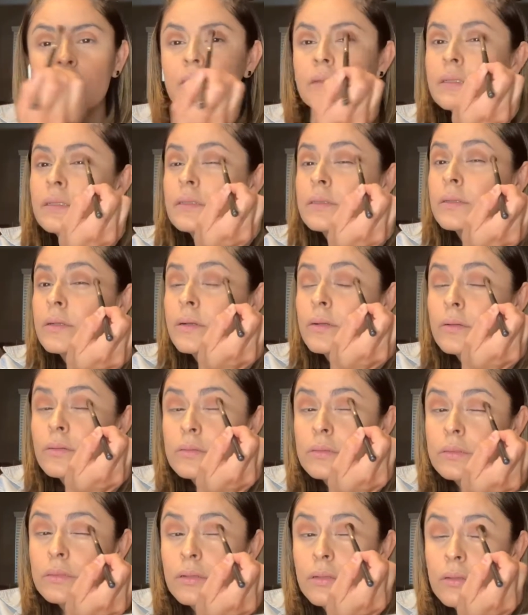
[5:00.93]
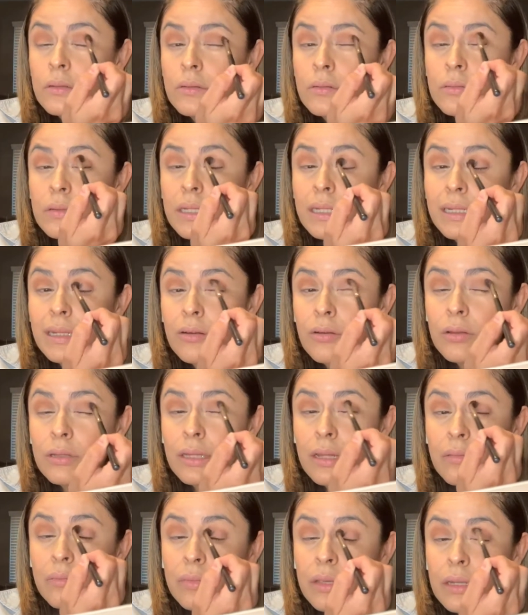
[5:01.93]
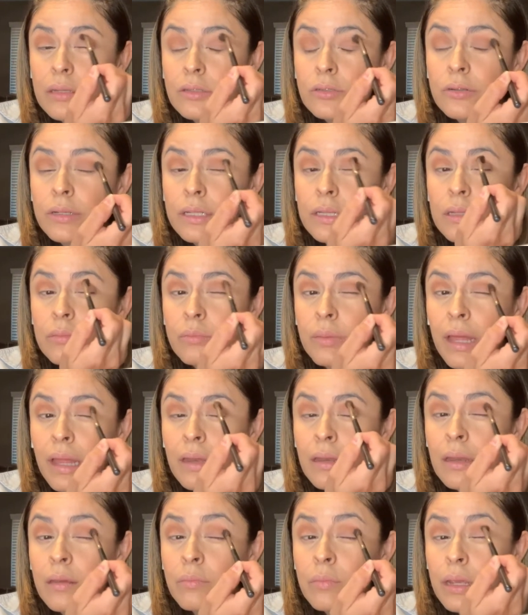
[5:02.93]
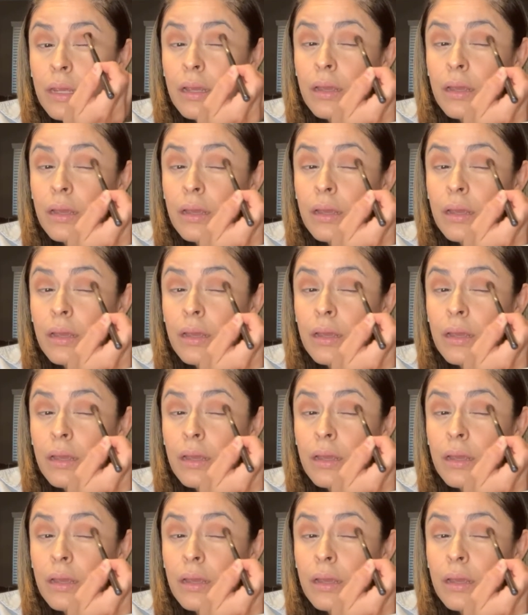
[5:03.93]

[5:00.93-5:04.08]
So I make sure that